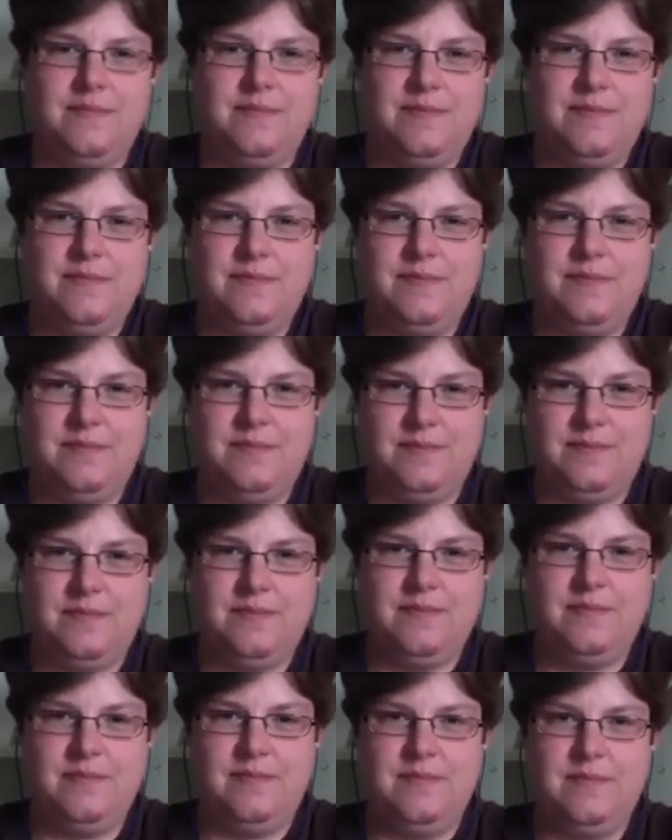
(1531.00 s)

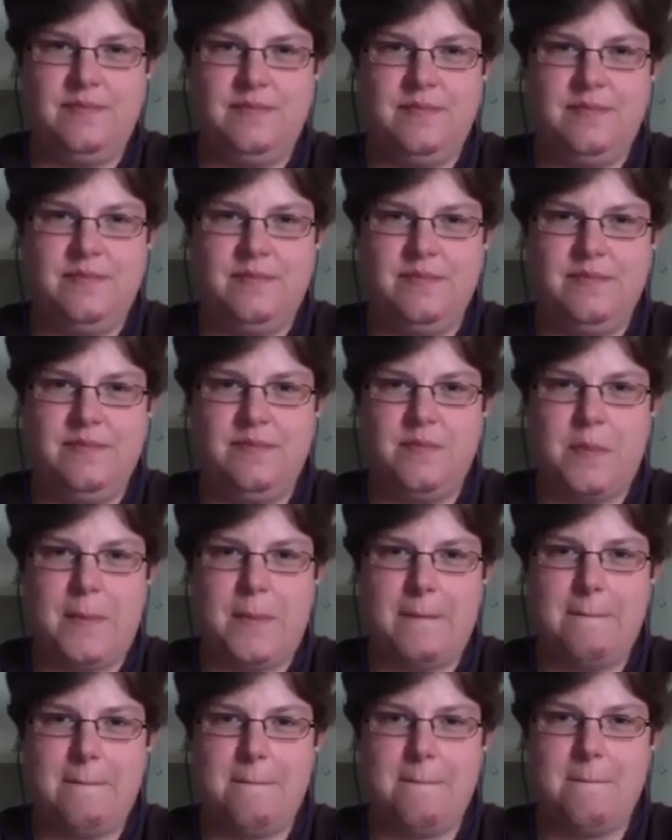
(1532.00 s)

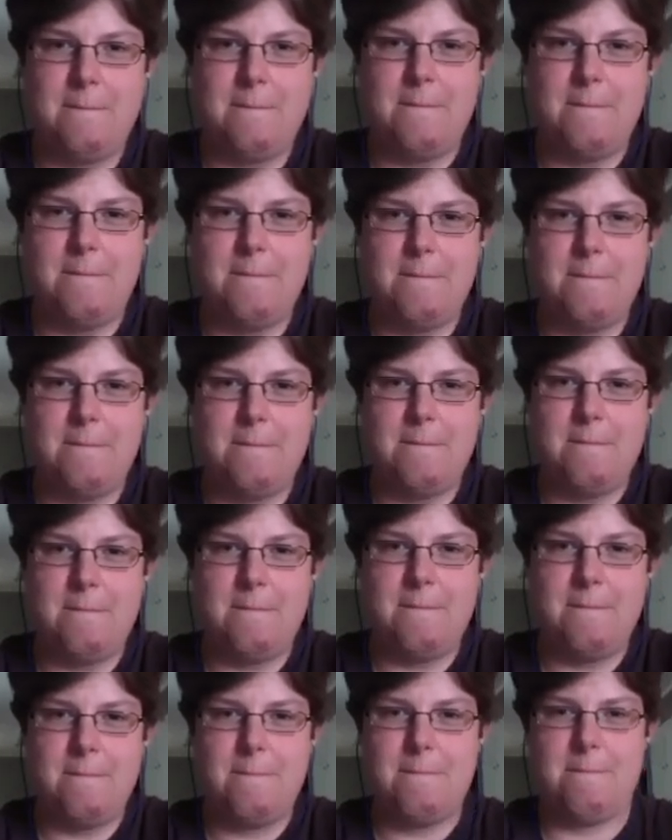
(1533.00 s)

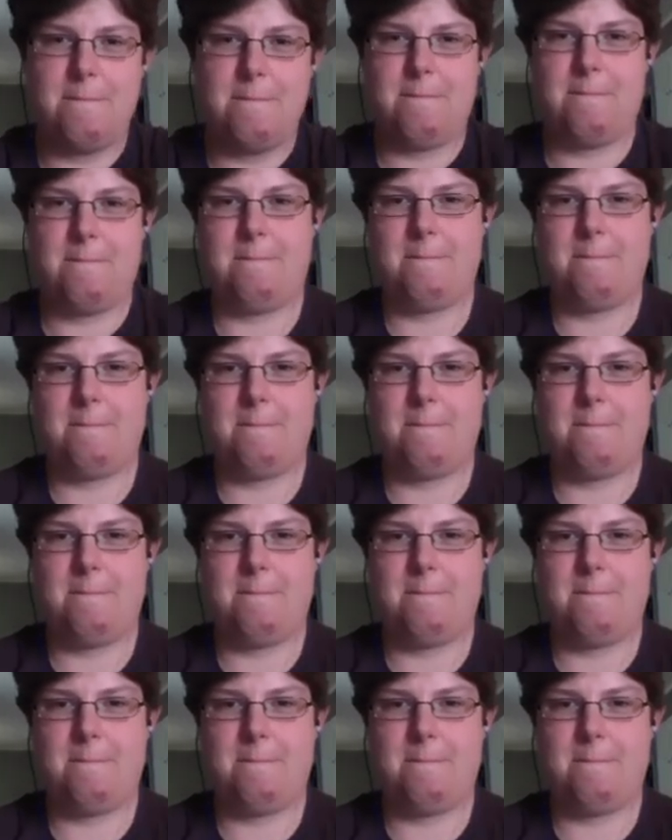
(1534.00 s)
No words are spoken by the person on screen.